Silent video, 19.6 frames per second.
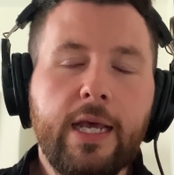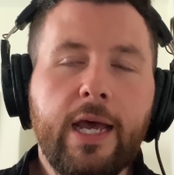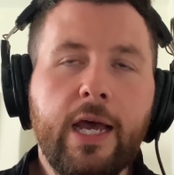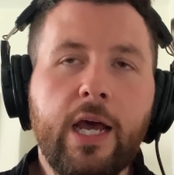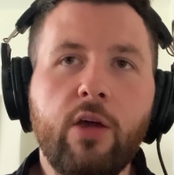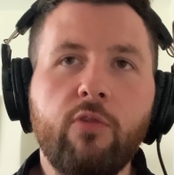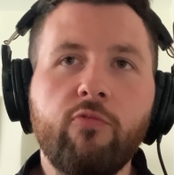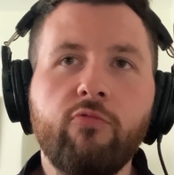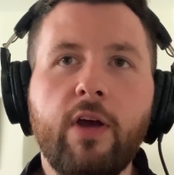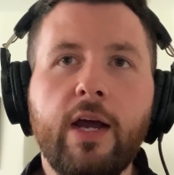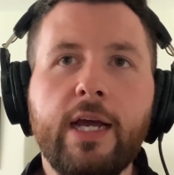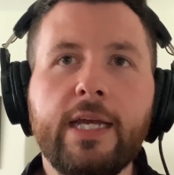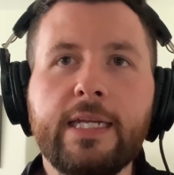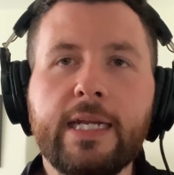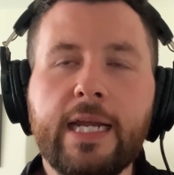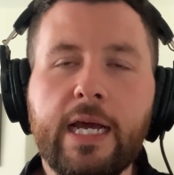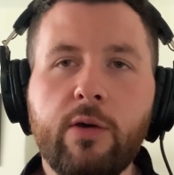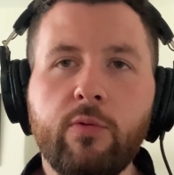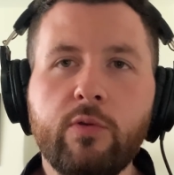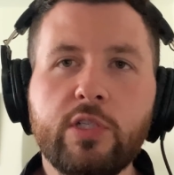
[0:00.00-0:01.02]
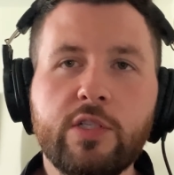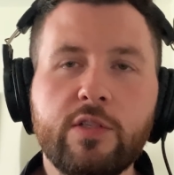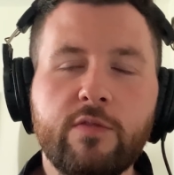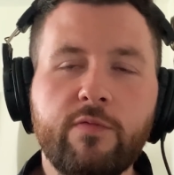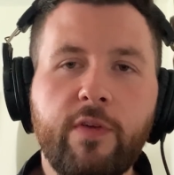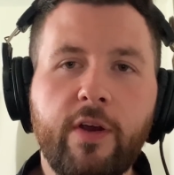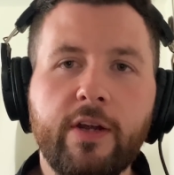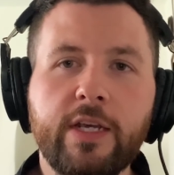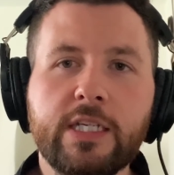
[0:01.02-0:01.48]
uh, right now, which
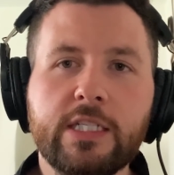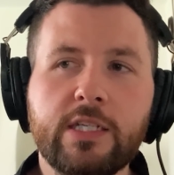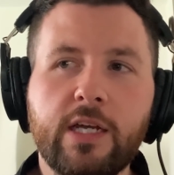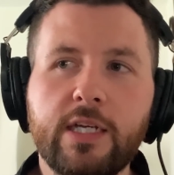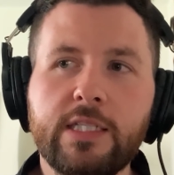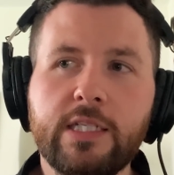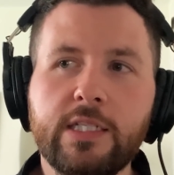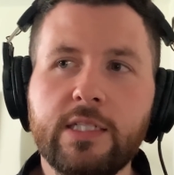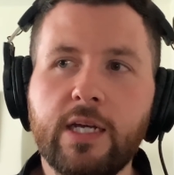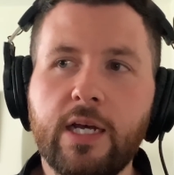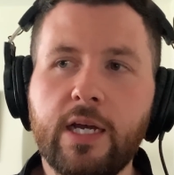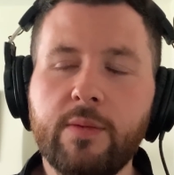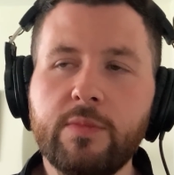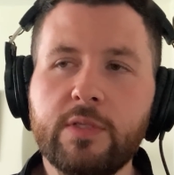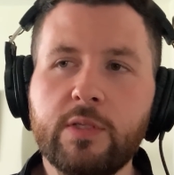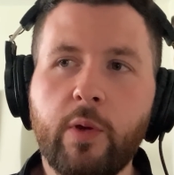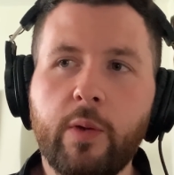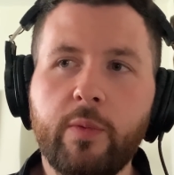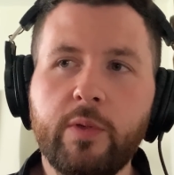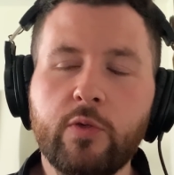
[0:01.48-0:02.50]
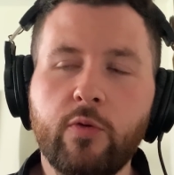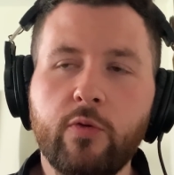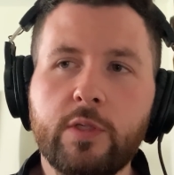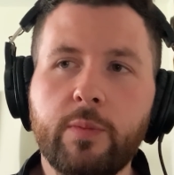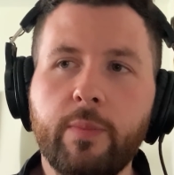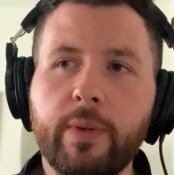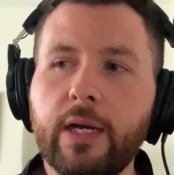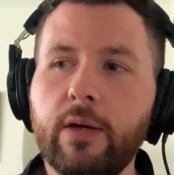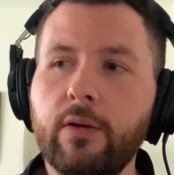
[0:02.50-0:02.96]
is very exciting times, where we
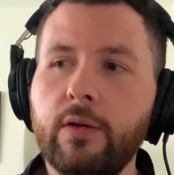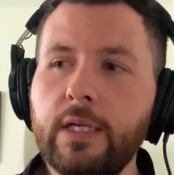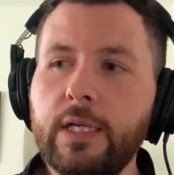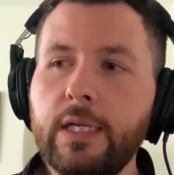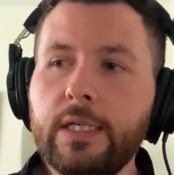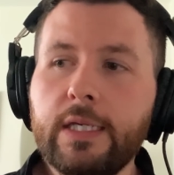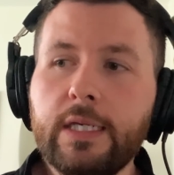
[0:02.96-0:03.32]
talked about